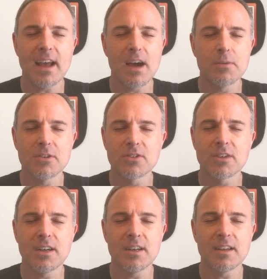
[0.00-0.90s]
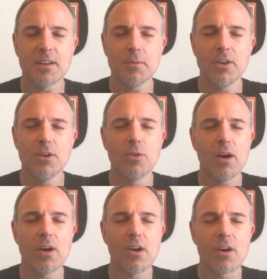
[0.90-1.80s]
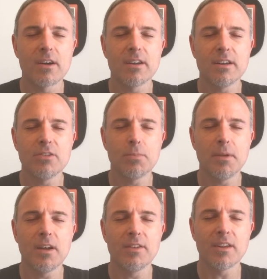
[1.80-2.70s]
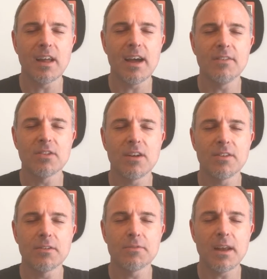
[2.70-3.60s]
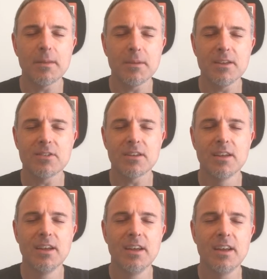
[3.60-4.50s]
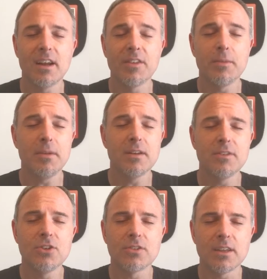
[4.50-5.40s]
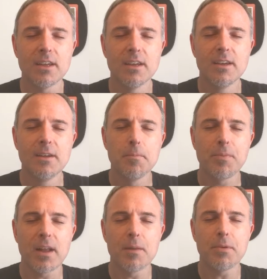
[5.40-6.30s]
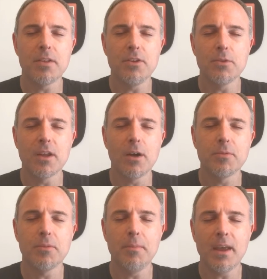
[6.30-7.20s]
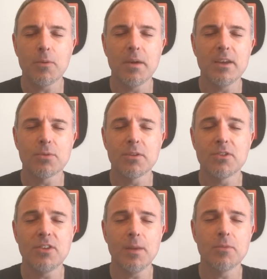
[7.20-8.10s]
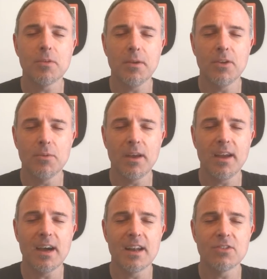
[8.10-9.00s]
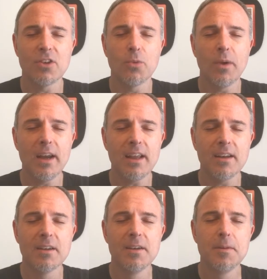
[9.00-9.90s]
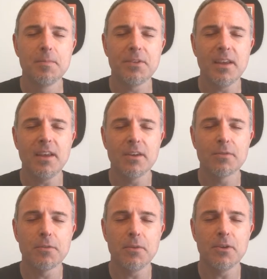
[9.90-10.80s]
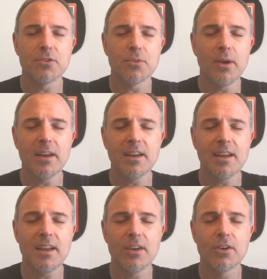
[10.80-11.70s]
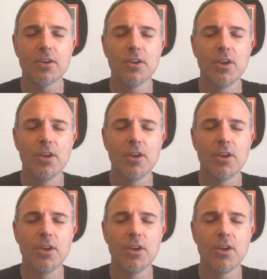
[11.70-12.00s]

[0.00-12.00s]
hours cut. And we know how hard it has been on their lives and on their families and, and on them individually. God, I pray that you would help to make ways where there seems to be no way. God, as they're waiting to hear from you, as they're waiting to hear